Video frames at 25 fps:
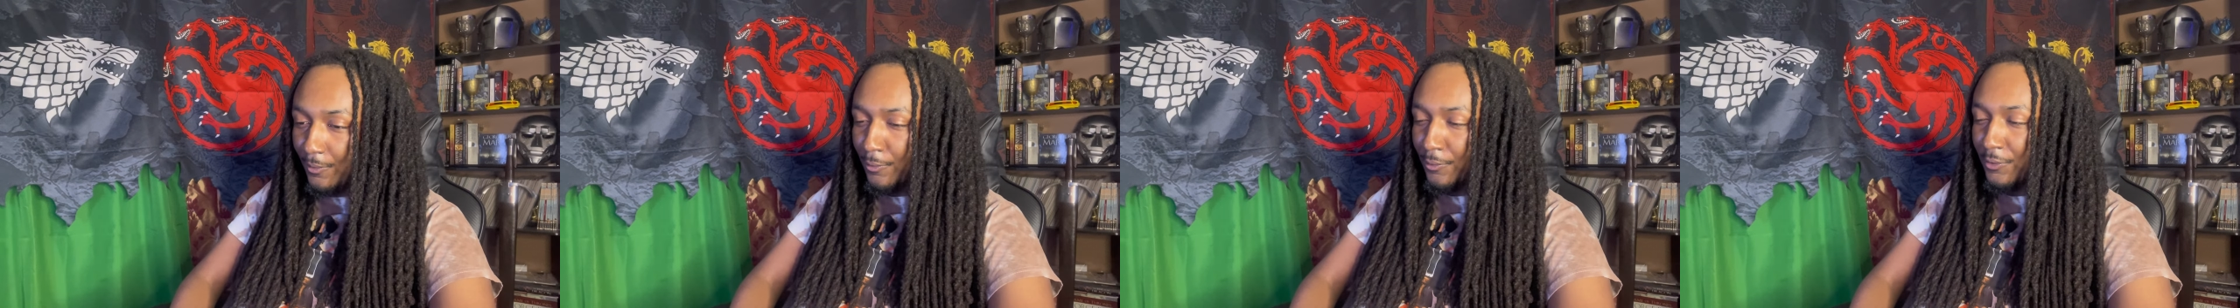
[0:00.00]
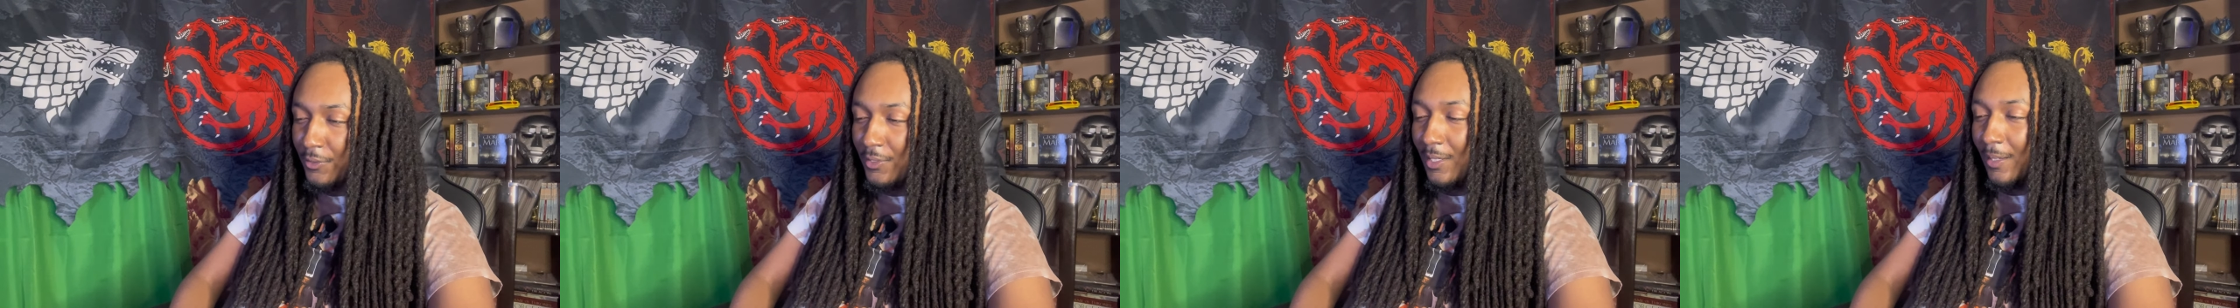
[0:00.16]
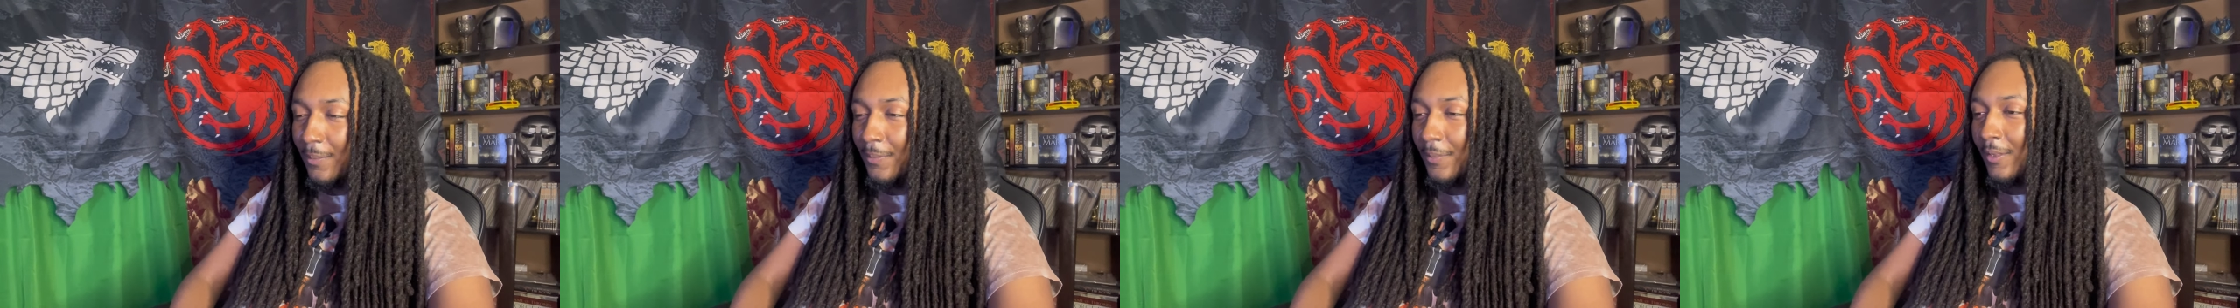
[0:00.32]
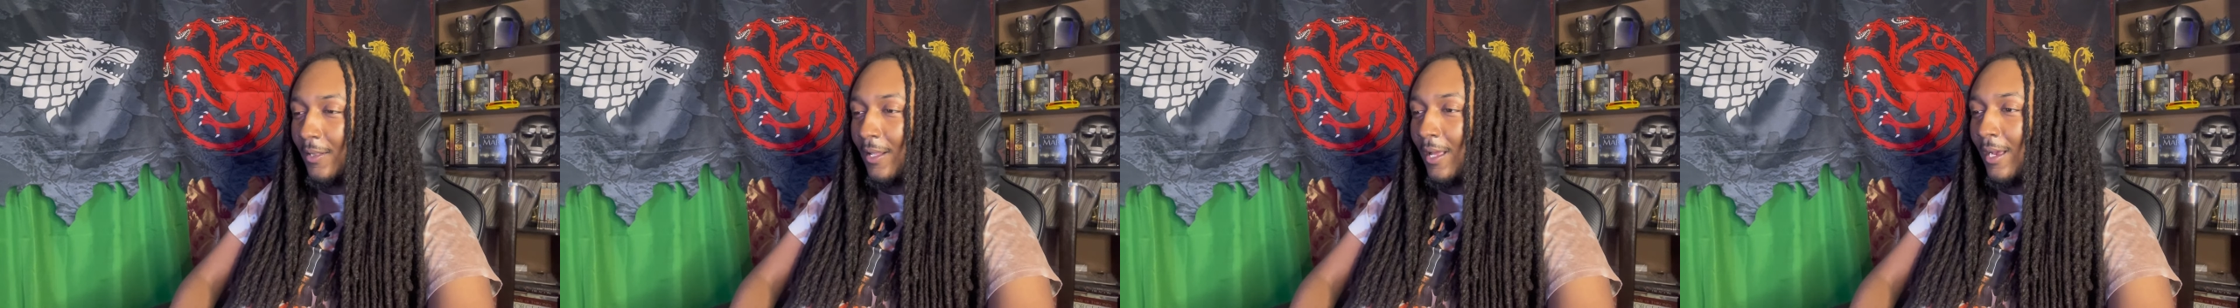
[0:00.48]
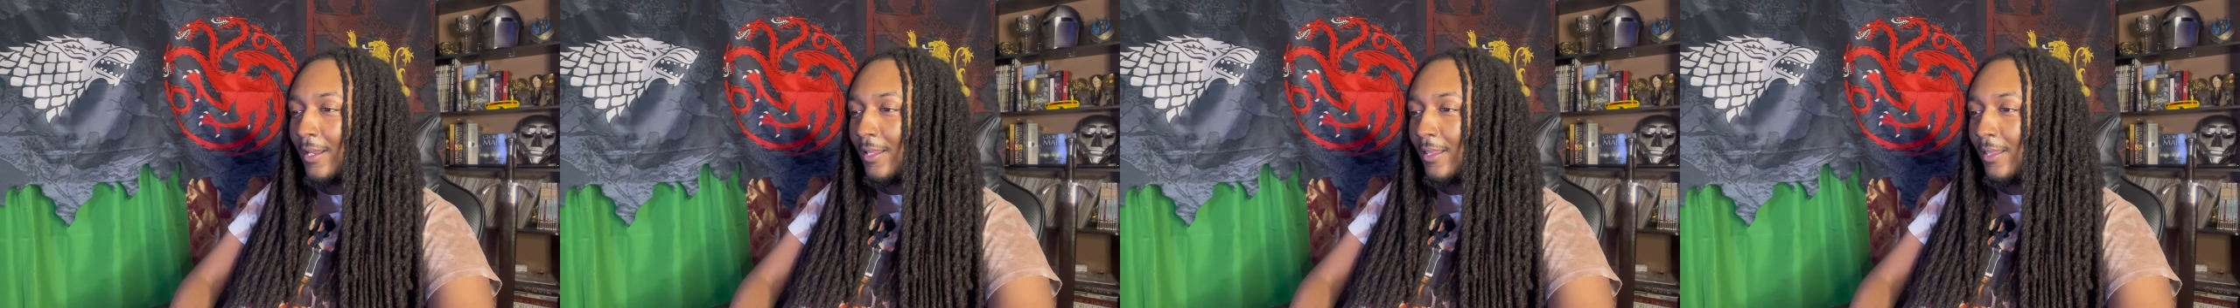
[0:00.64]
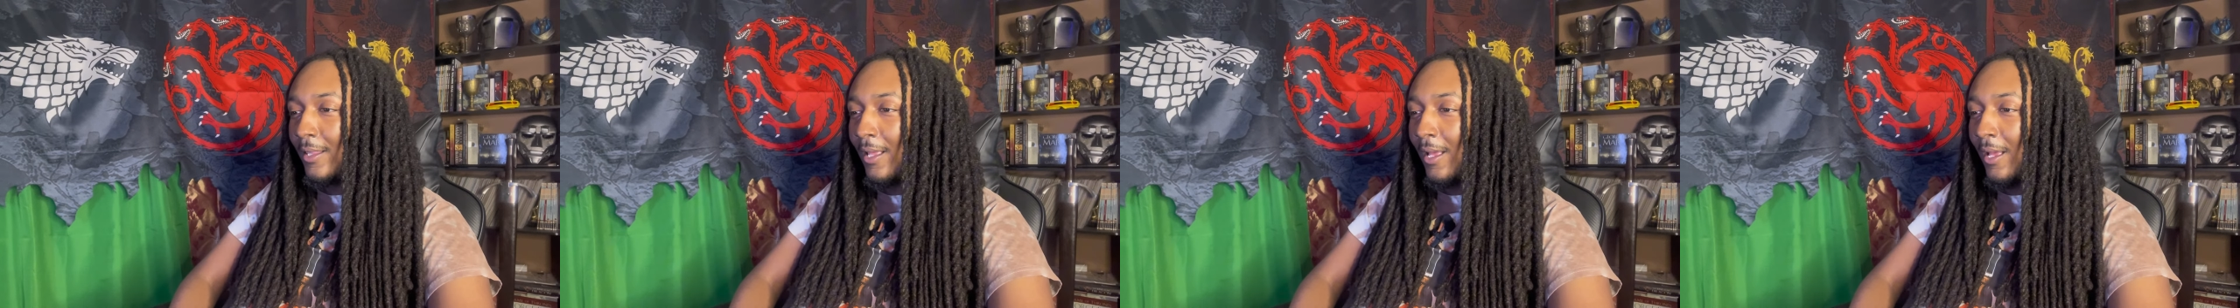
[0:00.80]
do something
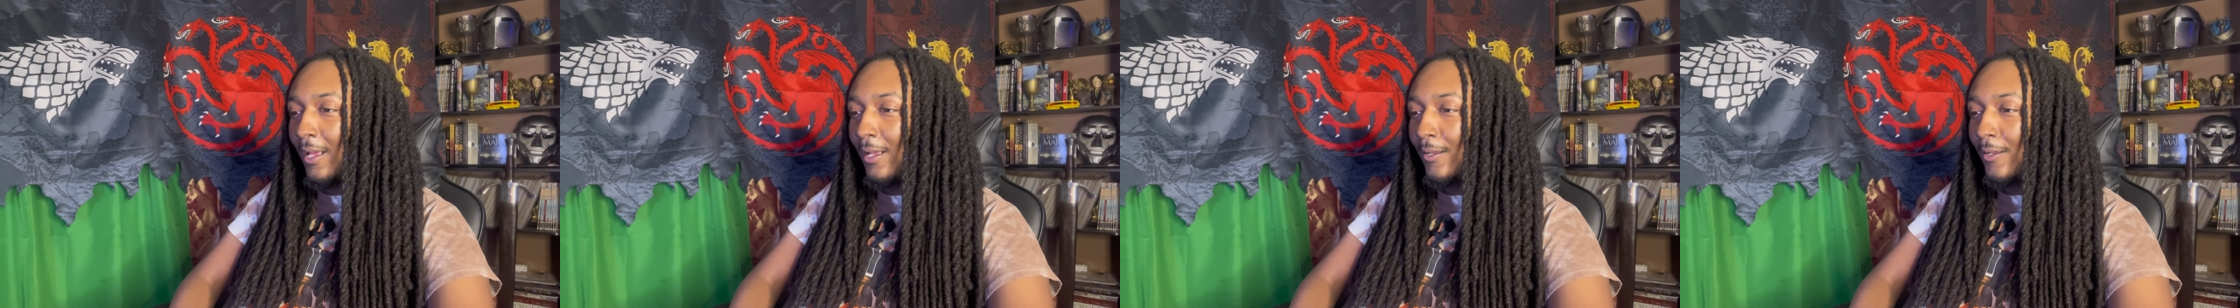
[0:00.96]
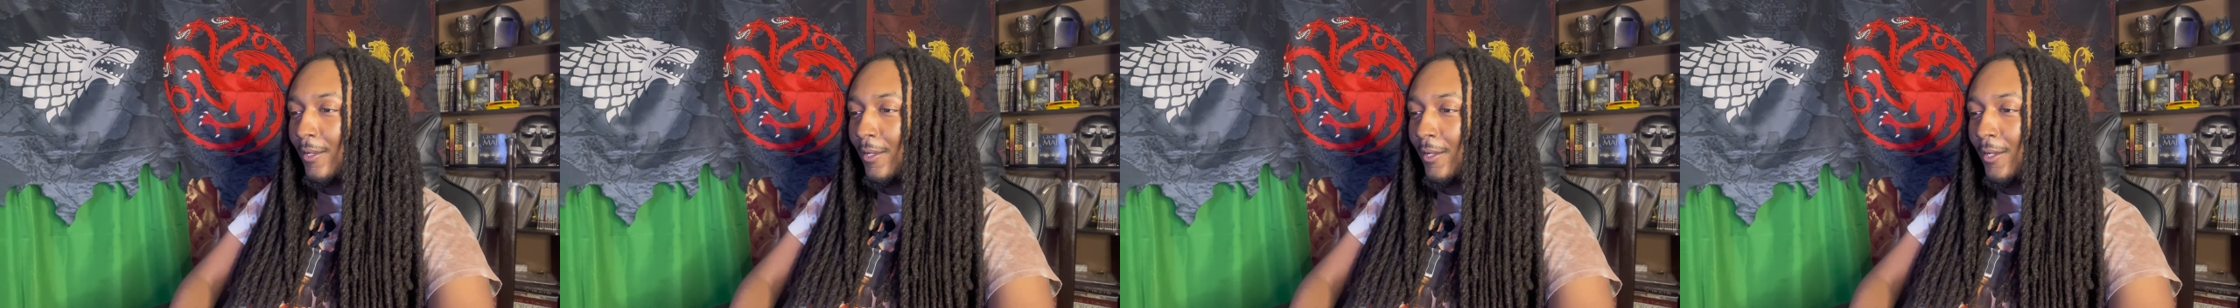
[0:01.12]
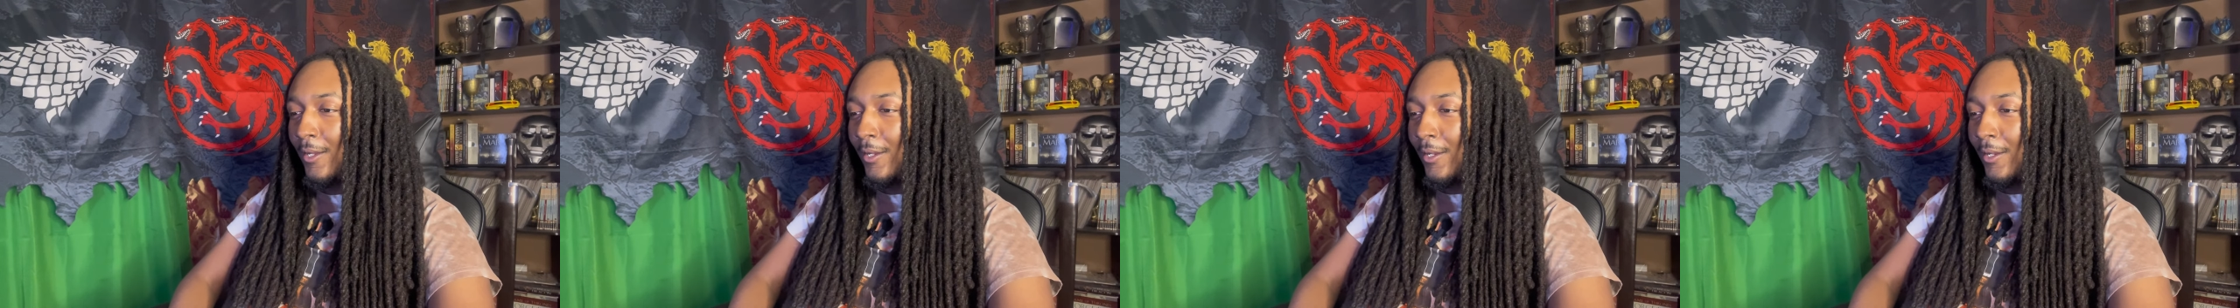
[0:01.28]
like that